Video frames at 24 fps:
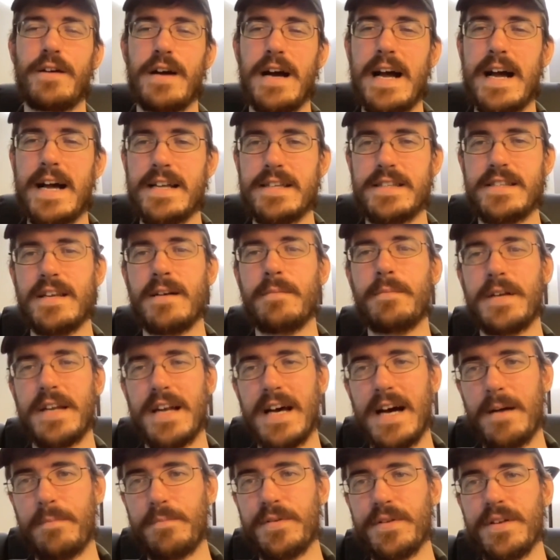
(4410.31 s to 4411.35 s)
as a
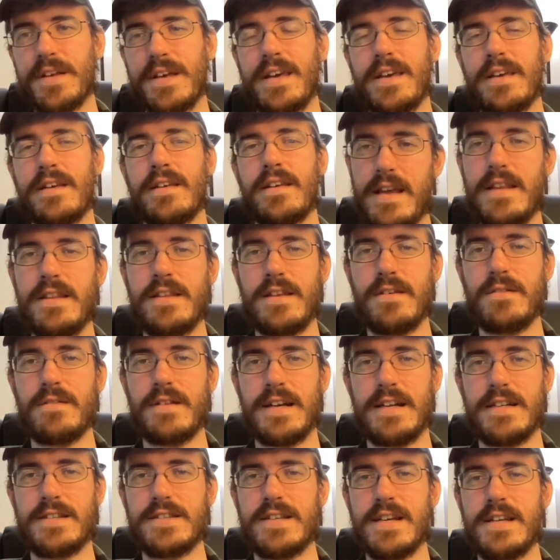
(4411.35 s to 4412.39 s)
monopoly in the
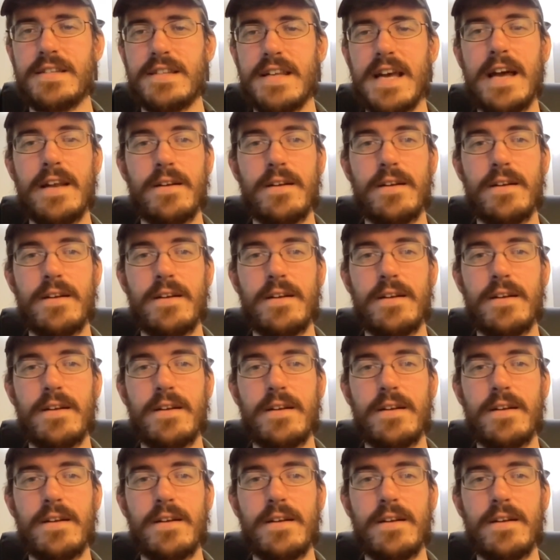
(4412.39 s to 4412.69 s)
United States.